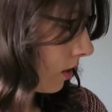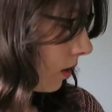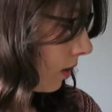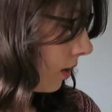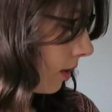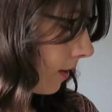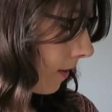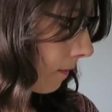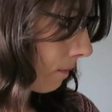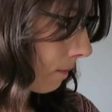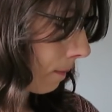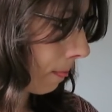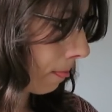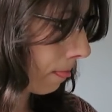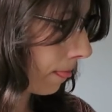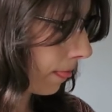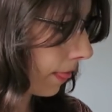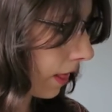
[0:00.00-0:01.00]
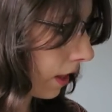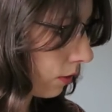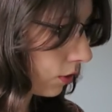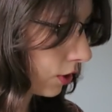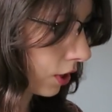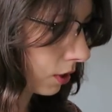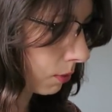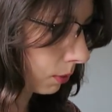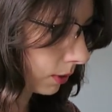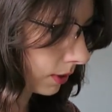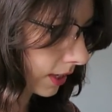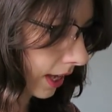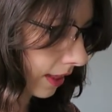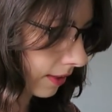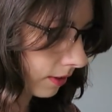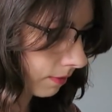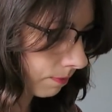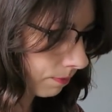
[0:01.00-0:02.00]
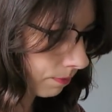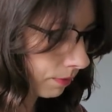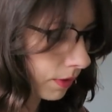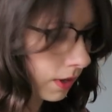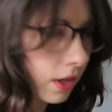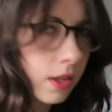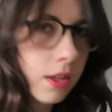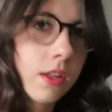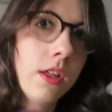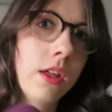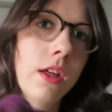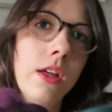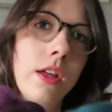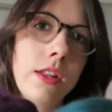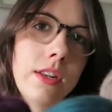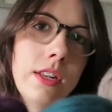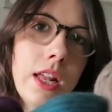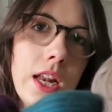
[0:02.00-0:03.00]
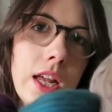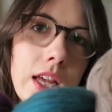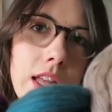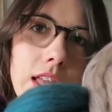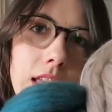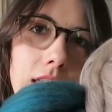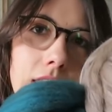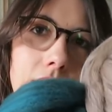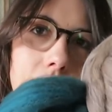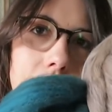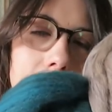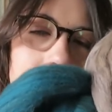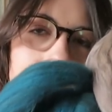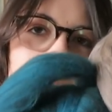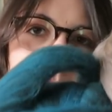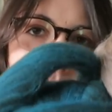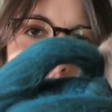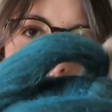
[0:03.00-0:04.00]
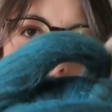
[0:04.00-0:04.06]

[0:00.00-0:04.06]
I'll show you them all together. Ta-da!